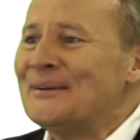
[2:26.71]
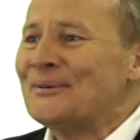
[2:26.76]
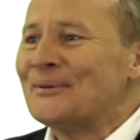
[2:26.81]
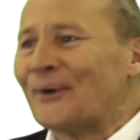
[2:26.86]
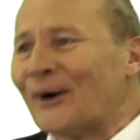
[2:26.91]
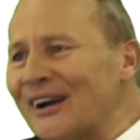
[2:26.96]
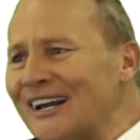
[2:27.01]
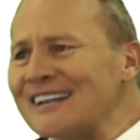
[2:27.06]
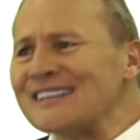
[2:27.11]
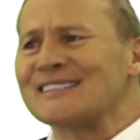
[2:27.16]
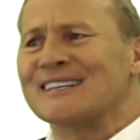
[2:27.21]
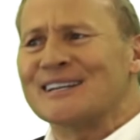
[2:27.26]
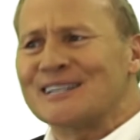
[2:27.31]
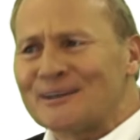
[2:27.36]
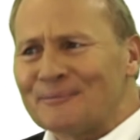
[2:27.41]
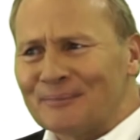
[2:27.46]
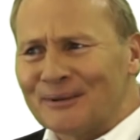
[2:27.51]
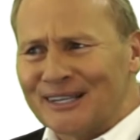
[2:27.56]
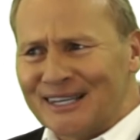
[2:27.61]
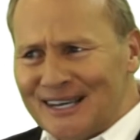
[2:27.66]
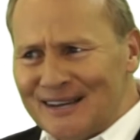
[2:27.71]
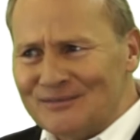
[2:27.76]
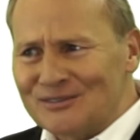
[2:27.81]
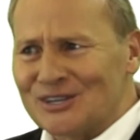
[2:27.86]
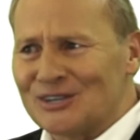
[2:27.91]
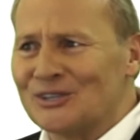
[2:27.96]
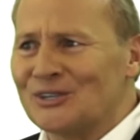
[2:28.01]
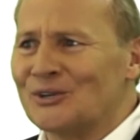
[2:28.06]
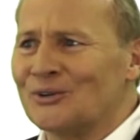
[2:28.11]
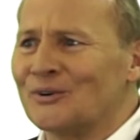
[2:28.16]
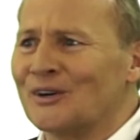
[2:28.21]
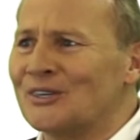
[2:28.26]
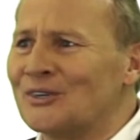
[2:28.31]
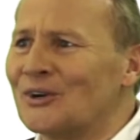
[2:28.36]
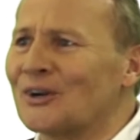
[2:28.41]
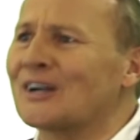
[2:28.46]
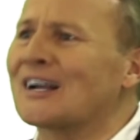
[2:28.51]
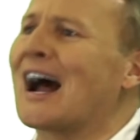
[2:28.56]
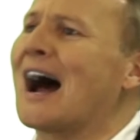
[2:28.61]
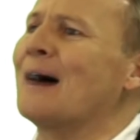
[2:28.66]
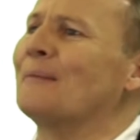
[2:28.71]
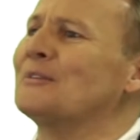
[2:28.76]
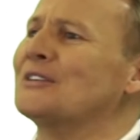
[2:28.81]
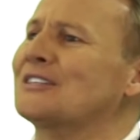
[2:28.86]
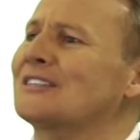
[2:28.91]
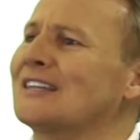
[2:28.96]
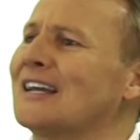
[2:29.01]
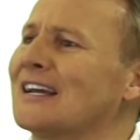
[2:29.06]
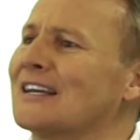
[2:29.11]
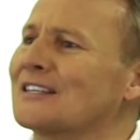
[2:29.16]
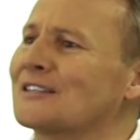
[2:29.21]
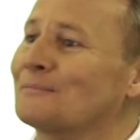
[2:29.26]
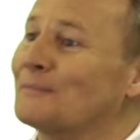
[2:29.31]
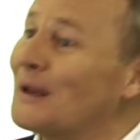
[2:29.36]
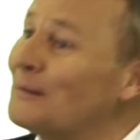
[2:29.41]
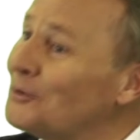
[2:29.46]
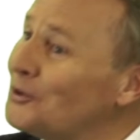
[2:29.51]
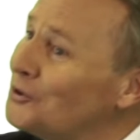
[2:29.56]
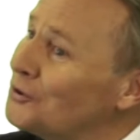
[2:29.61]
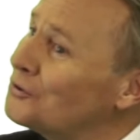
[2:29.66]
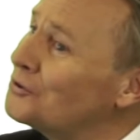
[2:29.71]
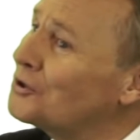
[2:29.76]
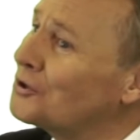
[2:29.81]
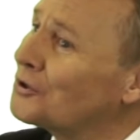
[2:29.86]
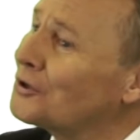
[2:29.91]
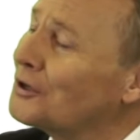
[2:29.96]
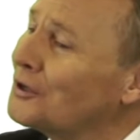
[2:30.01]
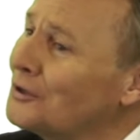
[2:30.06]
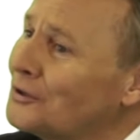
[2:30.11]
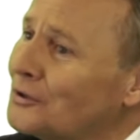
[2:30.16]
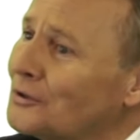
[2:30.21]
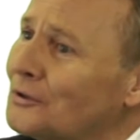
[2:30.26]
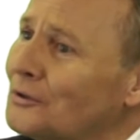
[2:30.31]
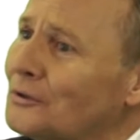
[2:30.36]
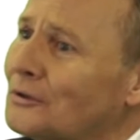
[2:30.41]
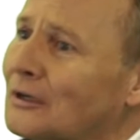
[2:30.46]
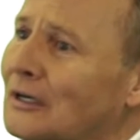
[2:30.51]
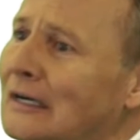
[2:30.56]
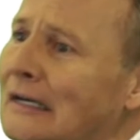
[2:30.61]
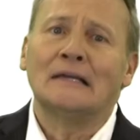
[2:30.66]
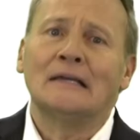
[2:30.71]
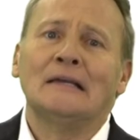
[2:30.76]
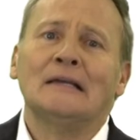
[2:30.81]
Your organization believes in you and your common sense. Maybe you should too.